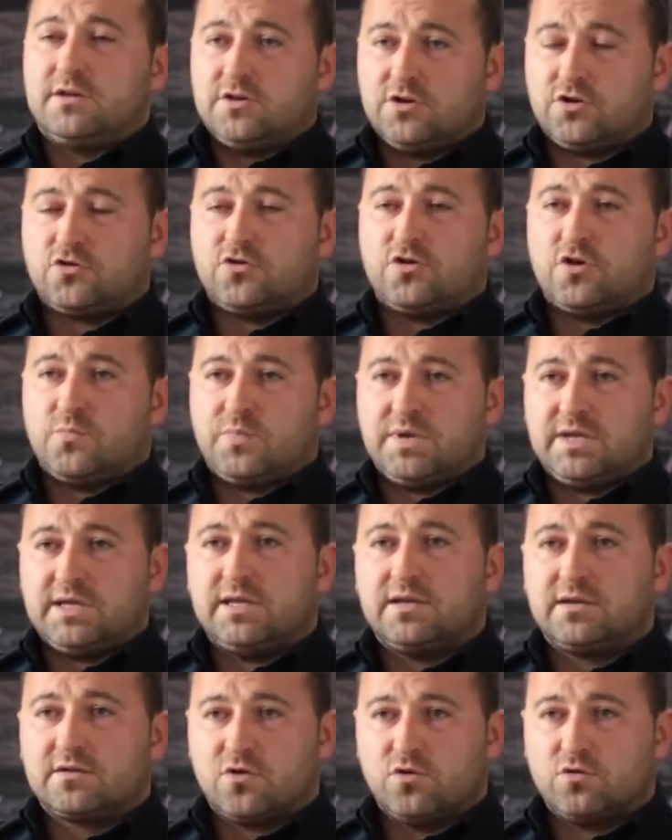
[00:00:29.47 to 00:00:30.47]
you're going to
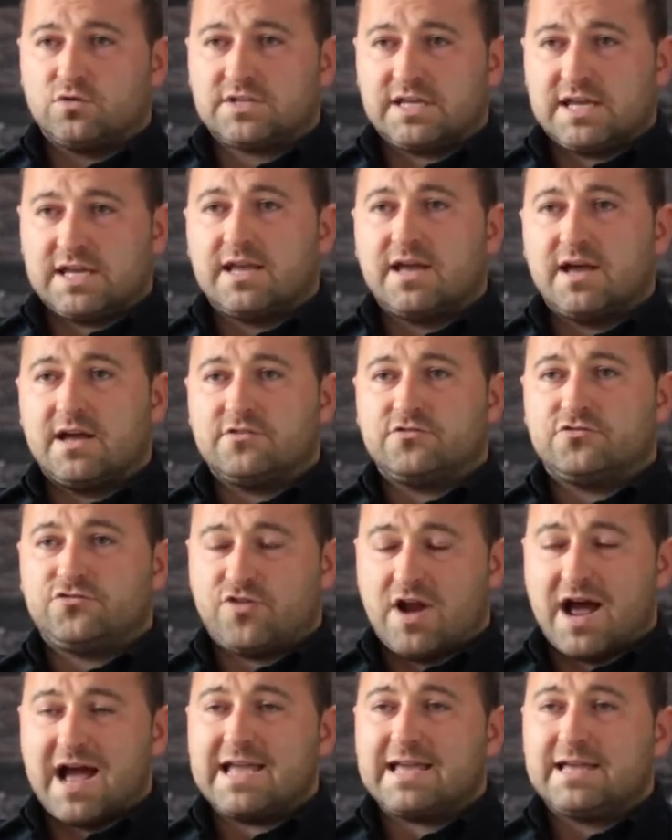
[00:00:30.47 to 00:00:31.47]
be cosy and
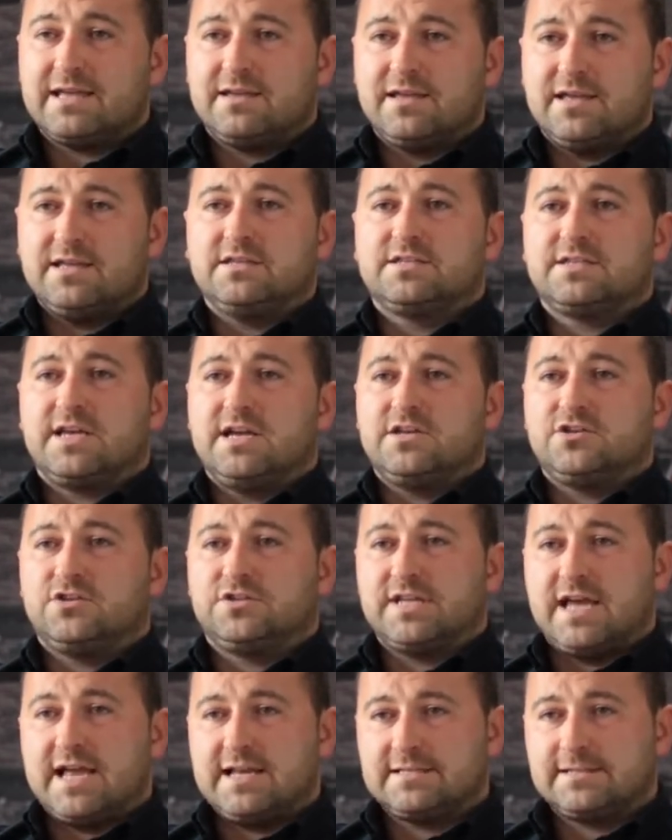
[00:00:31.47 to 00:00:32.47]
dry inside your
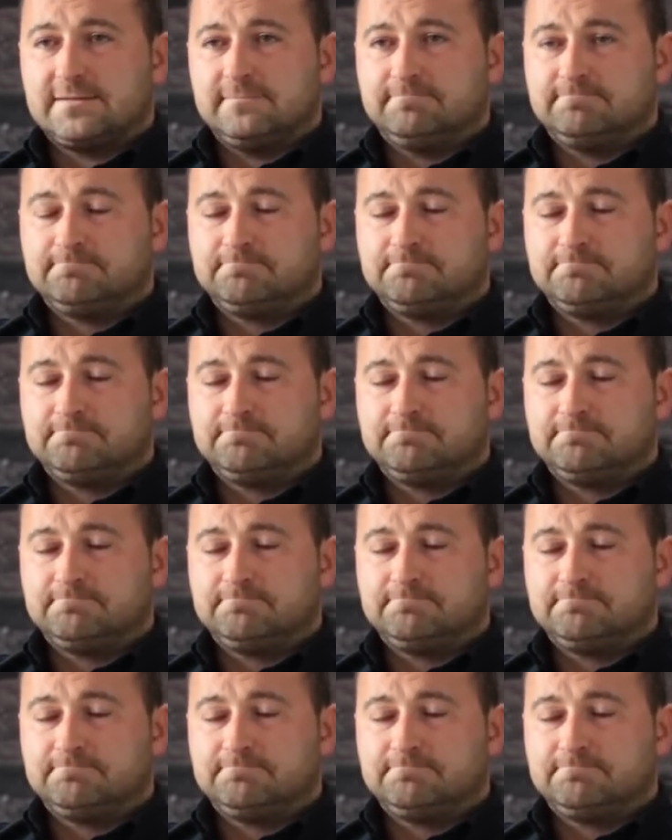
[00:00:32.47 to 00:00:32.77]
tent.